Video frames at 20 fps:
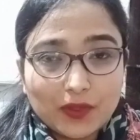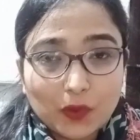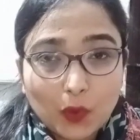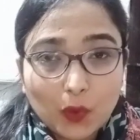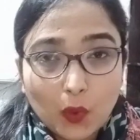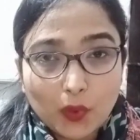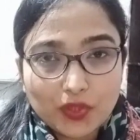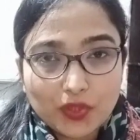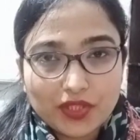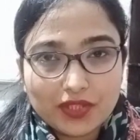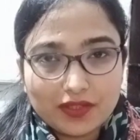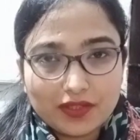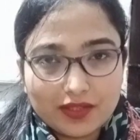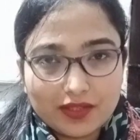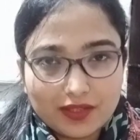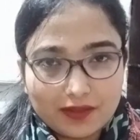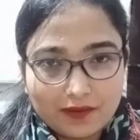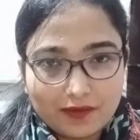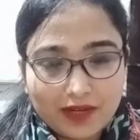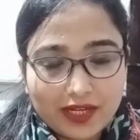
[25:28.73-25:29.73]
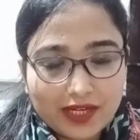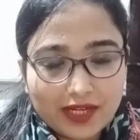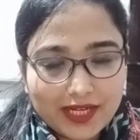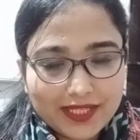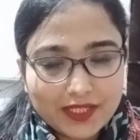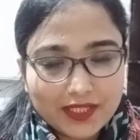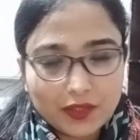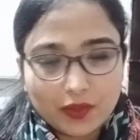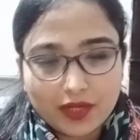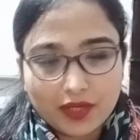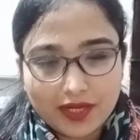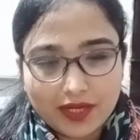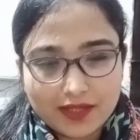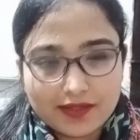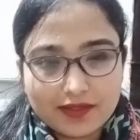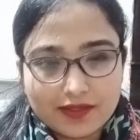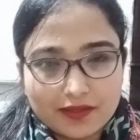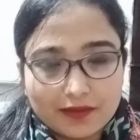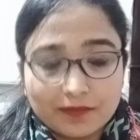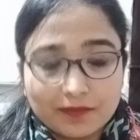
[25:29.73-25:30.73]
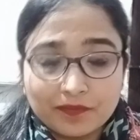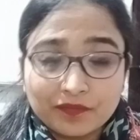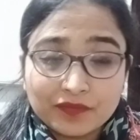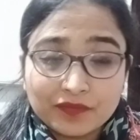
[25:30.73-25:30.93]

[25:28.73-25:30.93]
quote it while writing your answer.